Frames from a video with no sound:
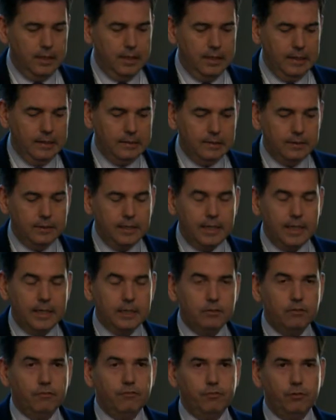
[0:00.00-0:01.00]
And in the
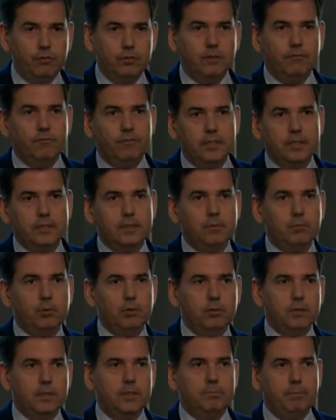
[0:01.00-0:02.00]
case of fruit and
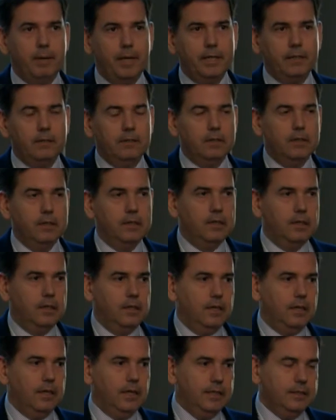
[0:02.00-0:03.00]
vegetables, Spain
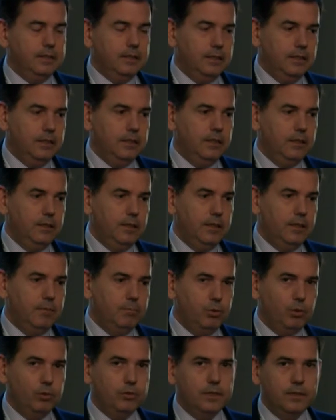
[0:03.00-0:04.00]
has an
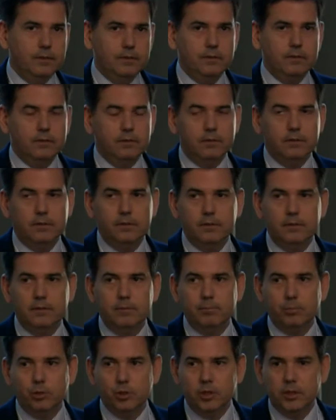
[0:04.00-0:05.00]
important
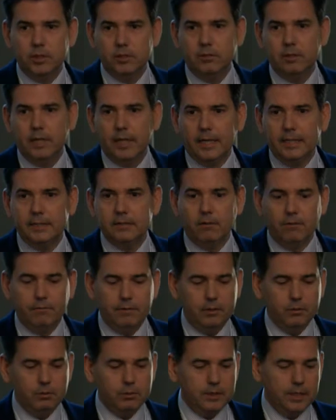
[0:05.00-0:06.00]
position and has
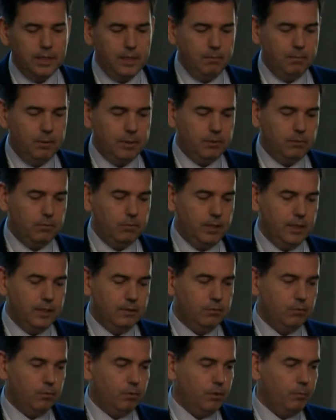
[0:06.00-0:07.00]
something to say, but
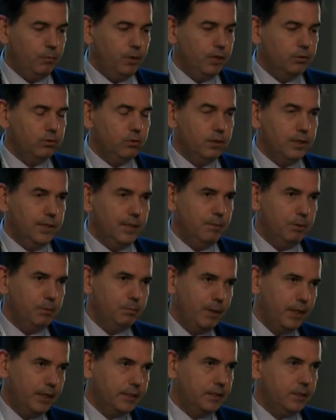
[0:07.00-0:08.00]
when we are talking about
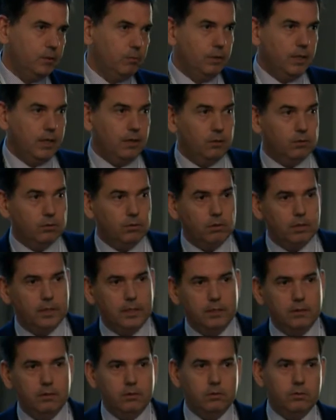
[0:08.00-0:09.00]
Brexit, we are not
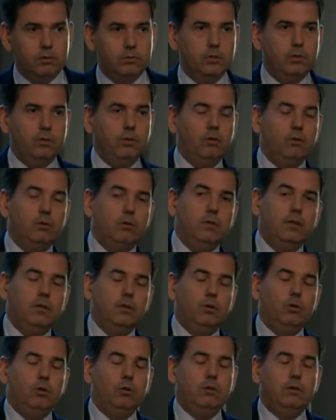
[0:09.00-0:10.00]
talking
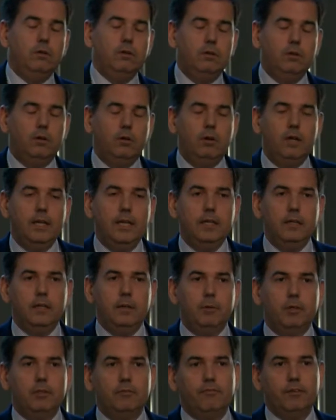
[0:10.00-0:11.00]
only
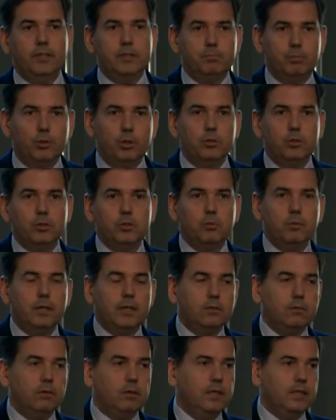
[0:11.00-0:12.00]
about fresh produce, we are
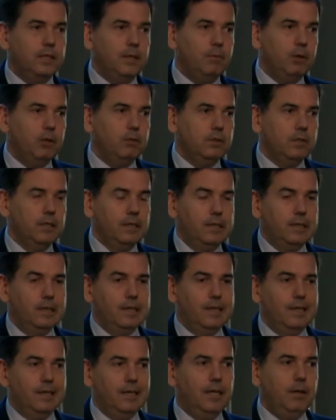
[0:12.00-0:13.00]
talking about
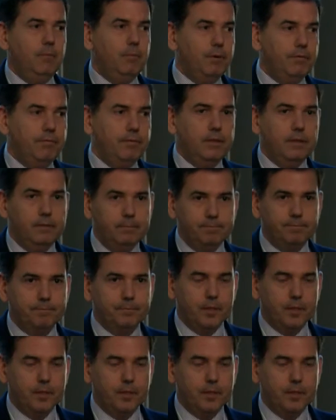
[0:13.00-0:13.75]
everything.